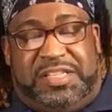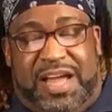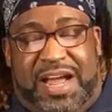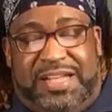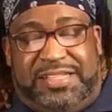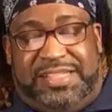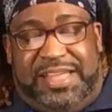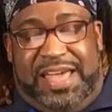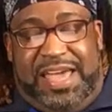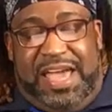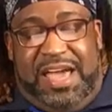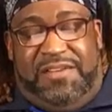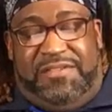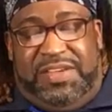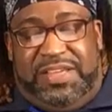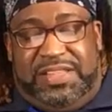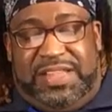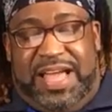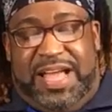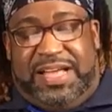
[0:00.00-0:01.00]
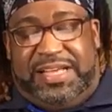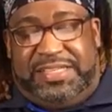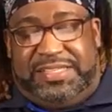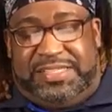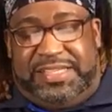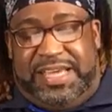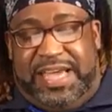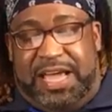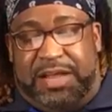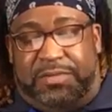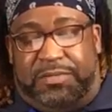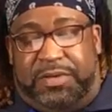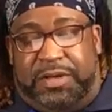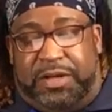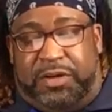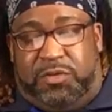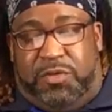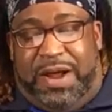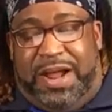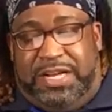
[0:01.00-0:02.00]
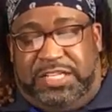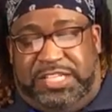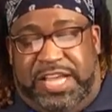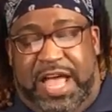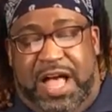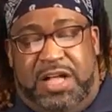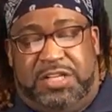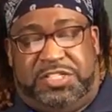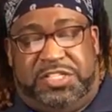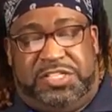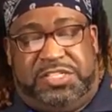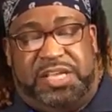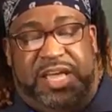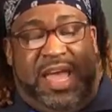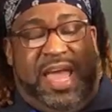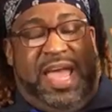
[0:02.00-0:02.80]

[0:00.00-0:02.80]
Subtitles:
despite the heavy legacy and great challenges,